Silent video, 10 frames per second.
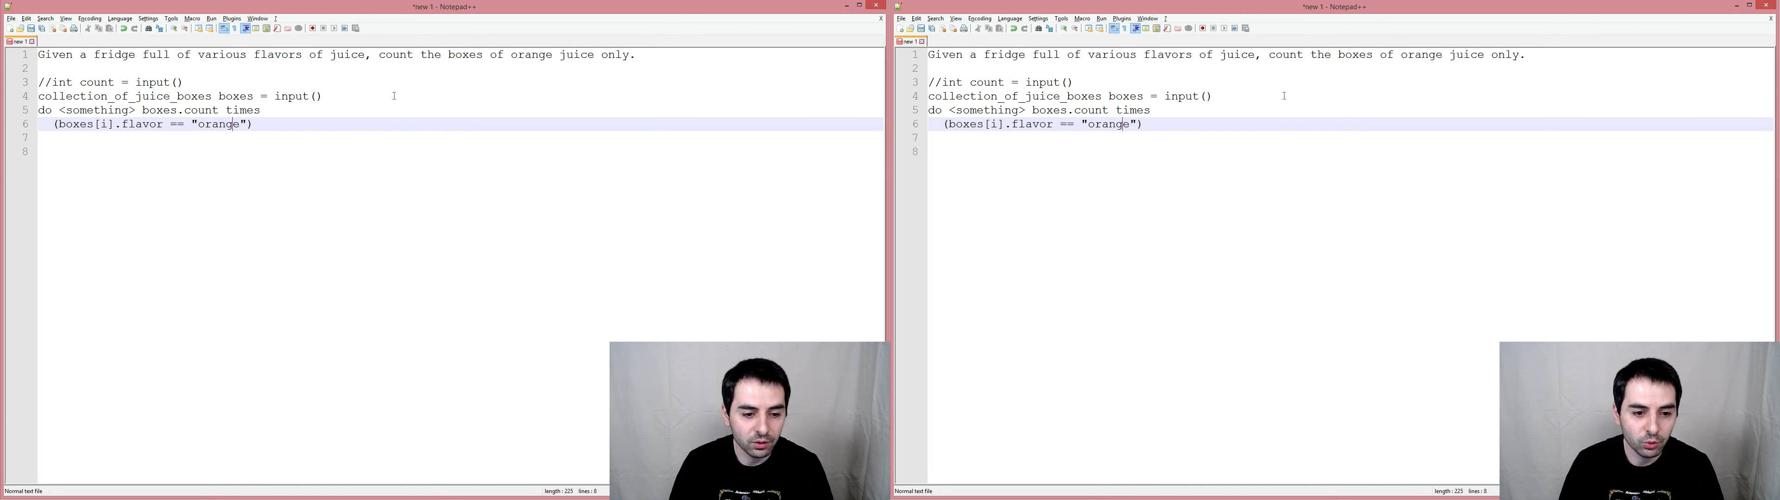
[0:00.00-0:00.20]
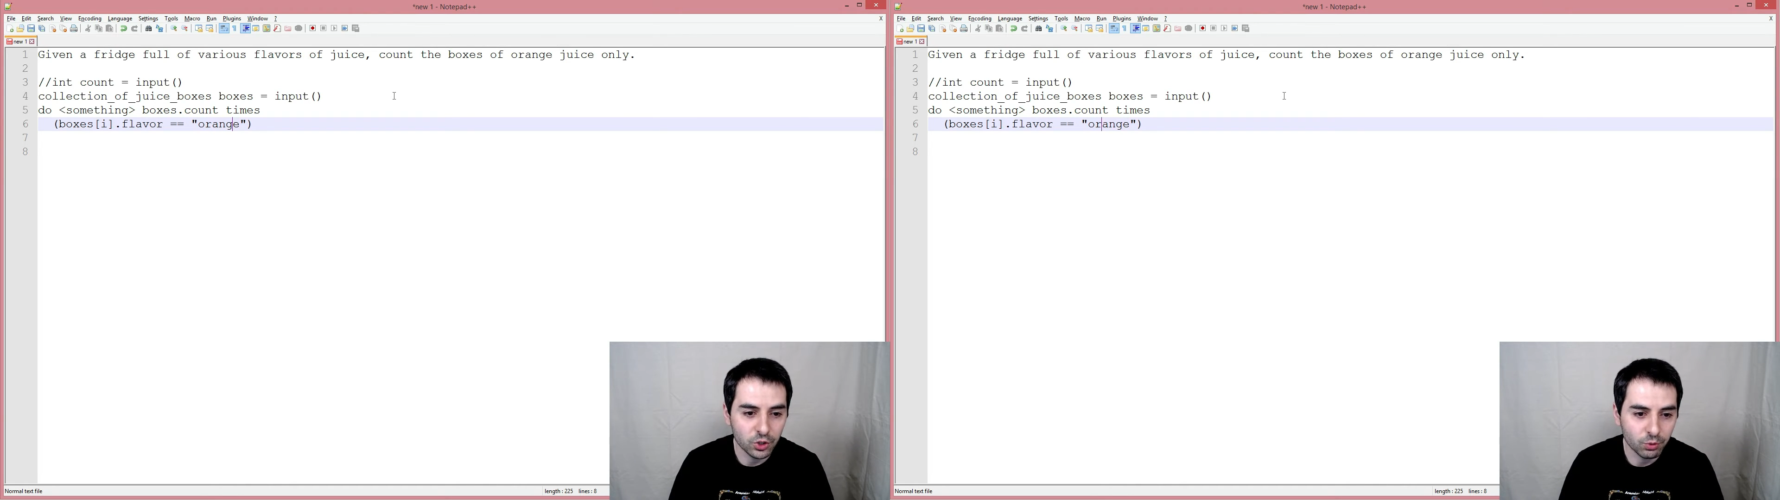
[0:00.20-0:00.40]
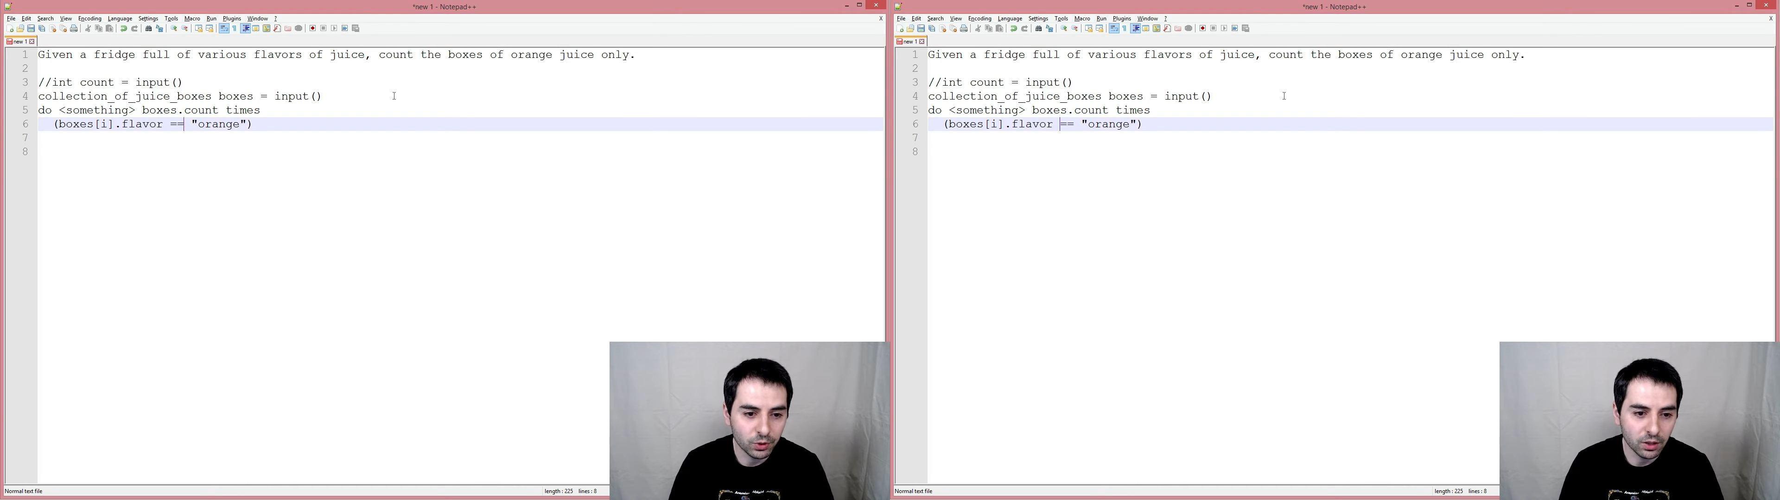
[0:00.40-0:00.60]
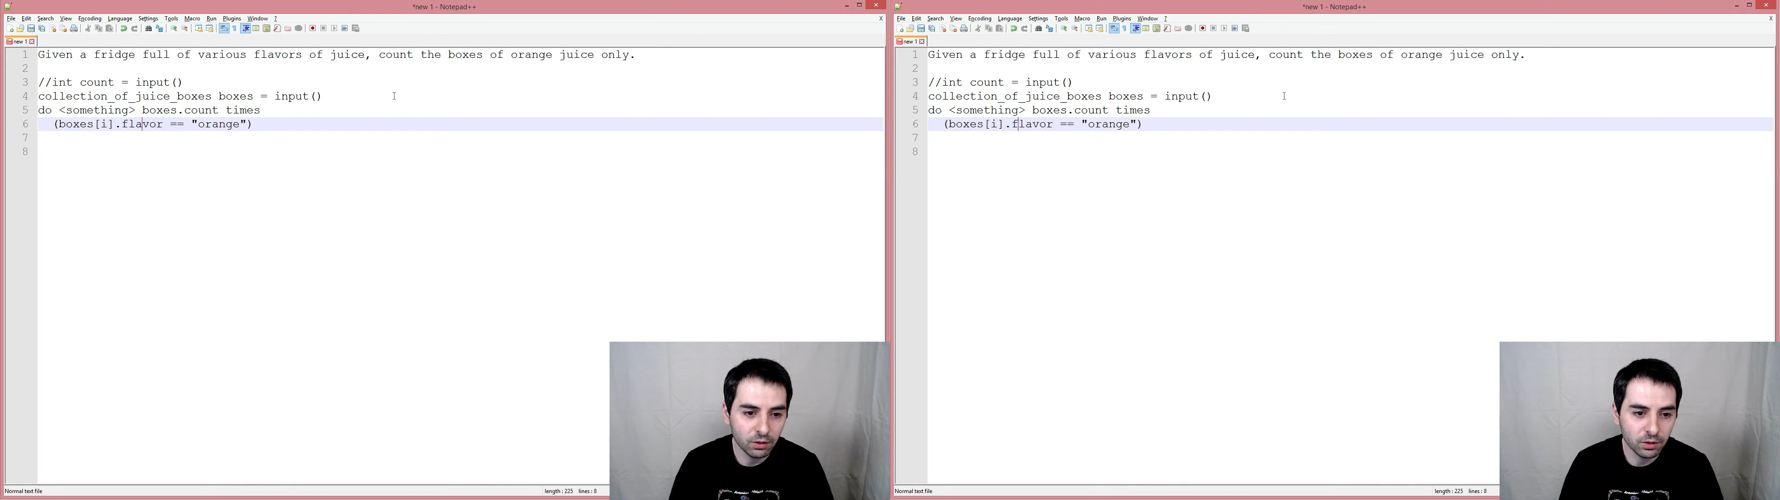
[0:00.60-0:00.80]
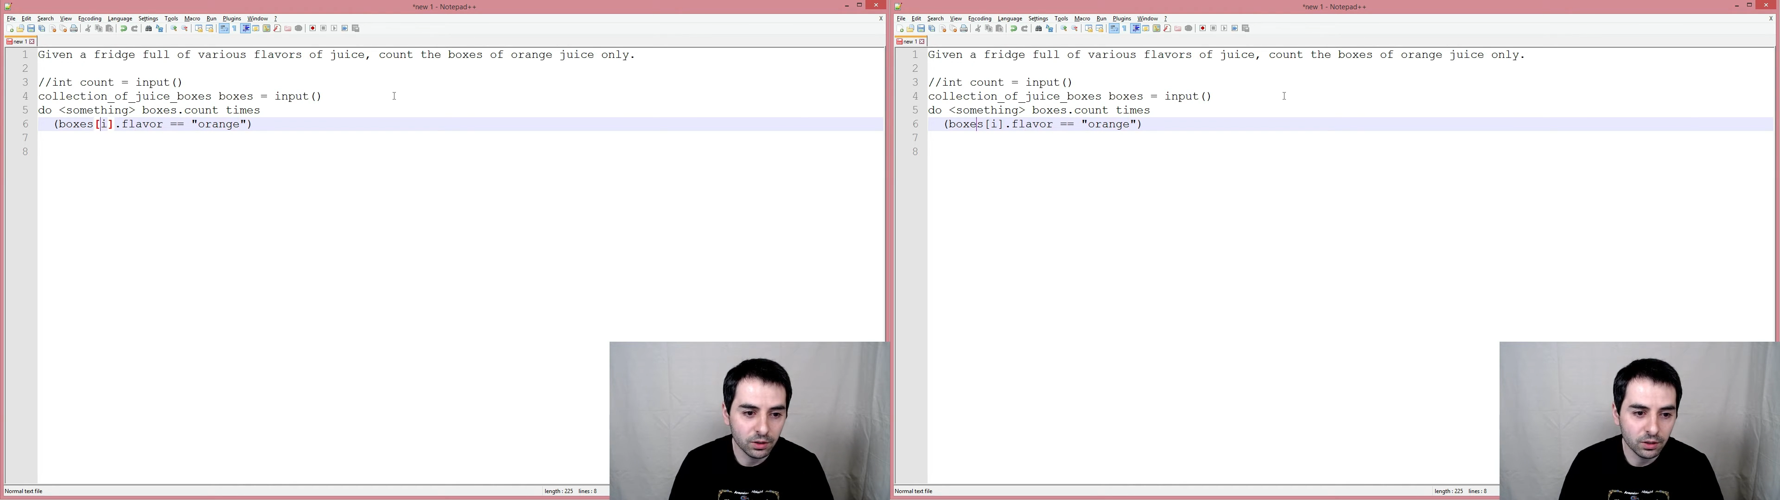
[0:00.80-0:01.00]
which we
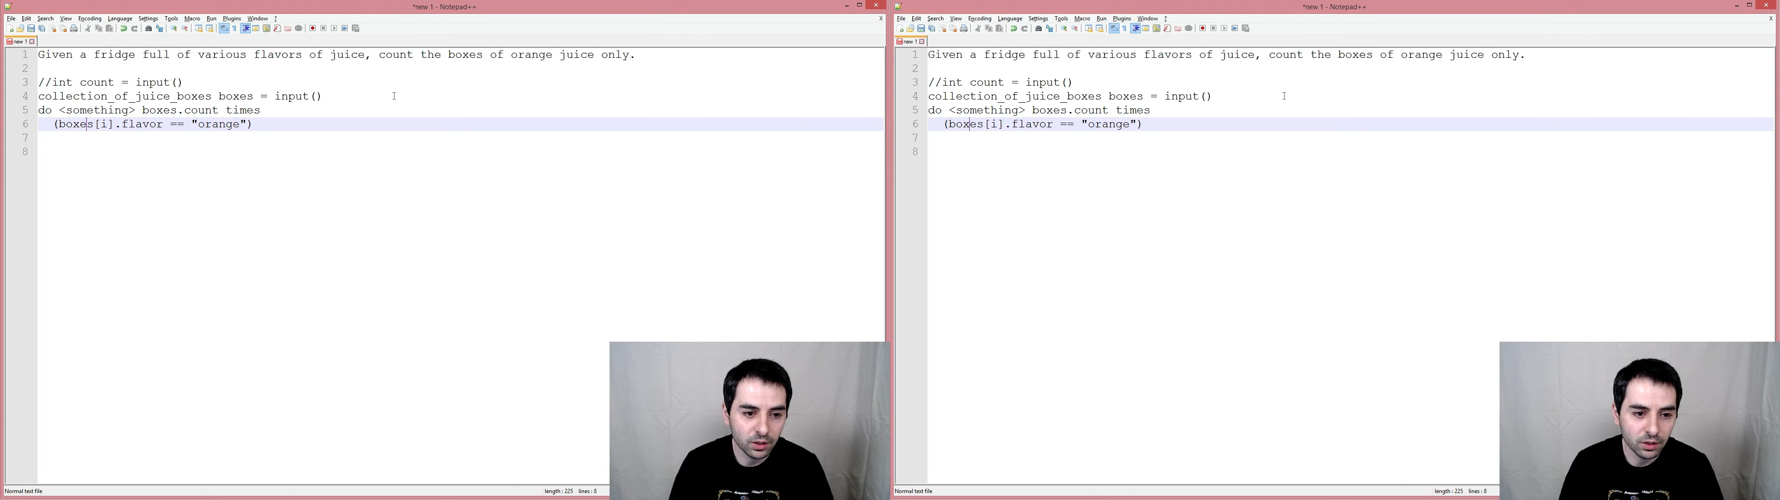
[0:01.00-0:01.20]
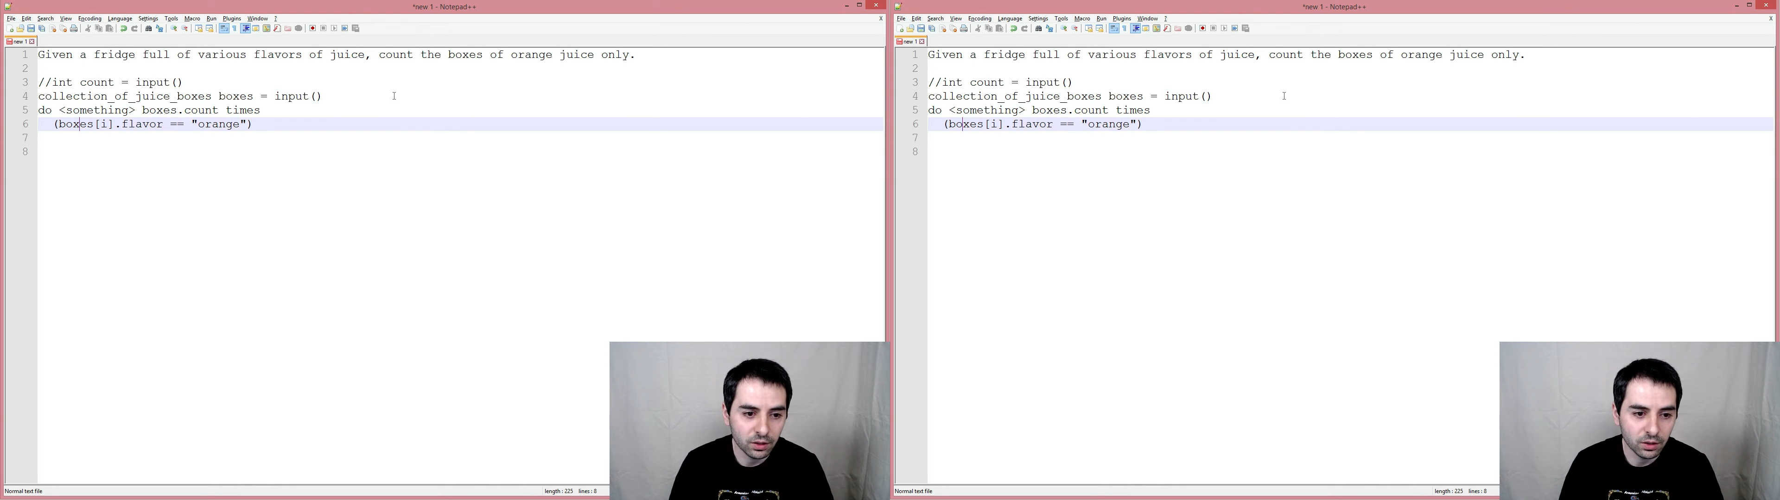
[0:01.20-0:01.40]
covered in